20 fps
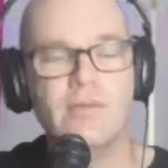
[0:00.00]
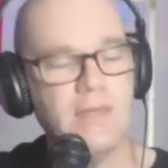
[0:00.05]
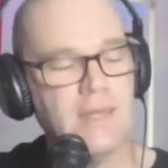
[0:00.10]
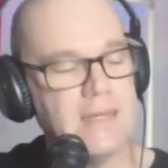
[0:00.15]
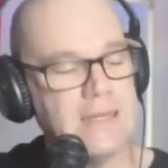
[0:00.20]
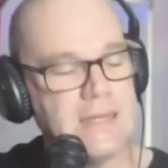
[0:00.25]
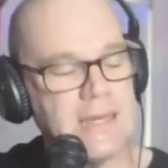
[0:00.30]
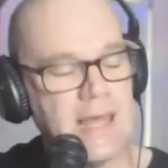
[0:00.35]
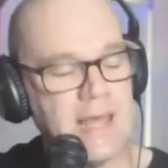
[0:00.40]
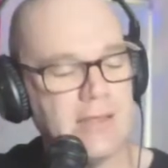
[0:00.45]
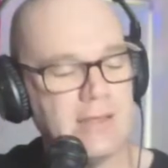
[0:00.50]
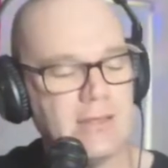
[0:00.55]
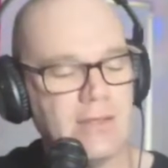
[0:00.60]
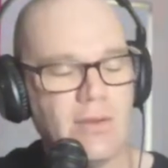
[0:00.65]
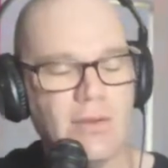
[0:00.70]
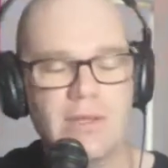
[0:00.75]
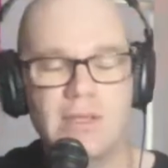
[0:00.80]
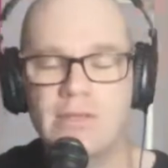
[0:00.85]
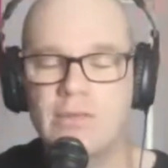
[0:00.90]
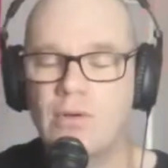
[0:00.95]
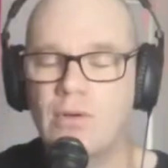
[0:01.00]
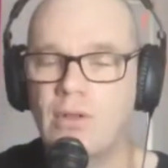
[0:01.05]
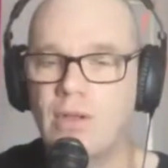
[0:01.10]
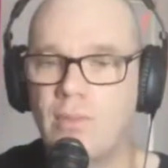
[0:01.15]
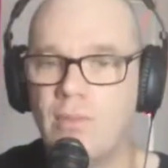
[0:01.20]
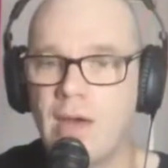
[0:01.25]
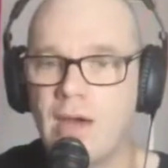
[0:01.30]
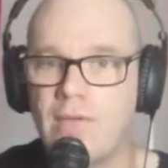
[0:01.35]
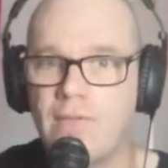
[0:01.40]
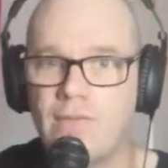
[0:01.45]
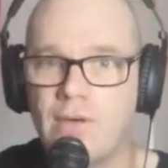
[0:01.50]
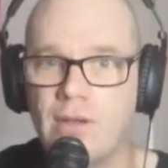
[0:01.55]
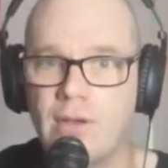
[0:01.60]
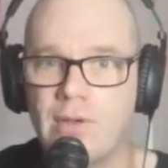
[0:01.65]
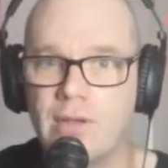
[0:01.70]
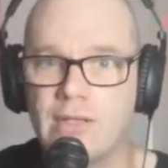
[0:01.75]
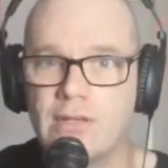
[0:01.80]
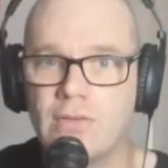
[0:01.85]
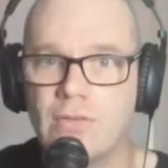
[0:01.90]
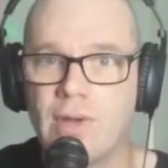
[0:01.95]
The next song is all about
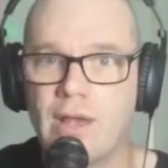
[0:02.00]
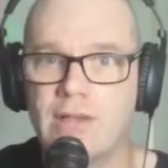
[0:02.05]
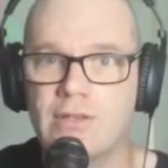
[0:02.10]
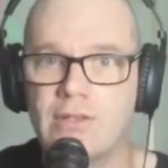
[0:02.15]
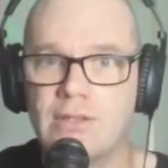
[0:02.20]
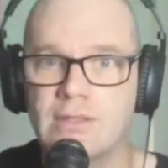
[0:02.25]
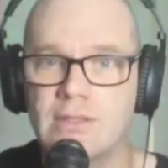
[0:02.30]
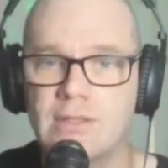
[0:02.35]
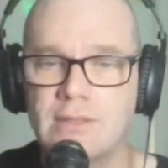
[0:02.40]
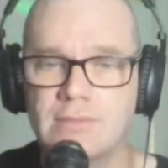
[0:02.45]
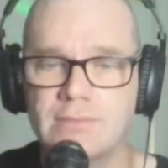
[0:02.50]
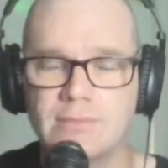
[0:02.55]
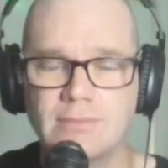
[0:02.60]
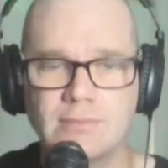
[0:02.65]
following directions.